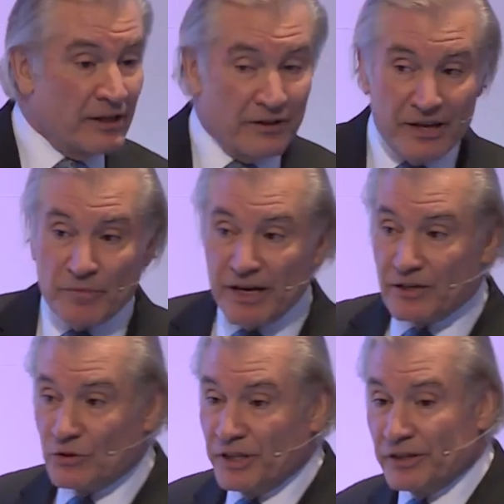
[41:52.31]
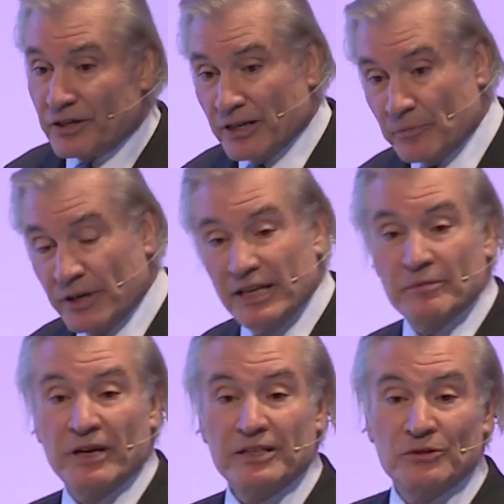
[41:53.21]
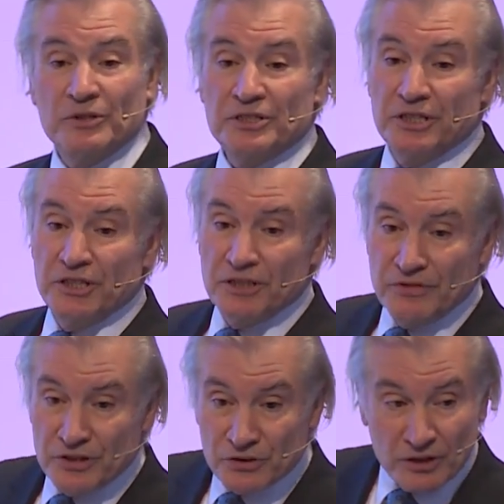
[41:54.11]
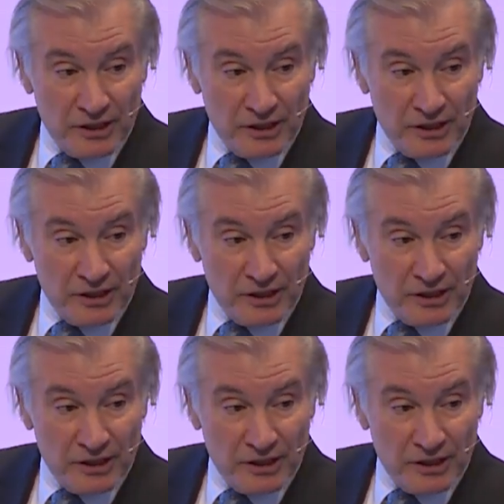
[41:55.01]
They might do it in their company, they might do it as an individual,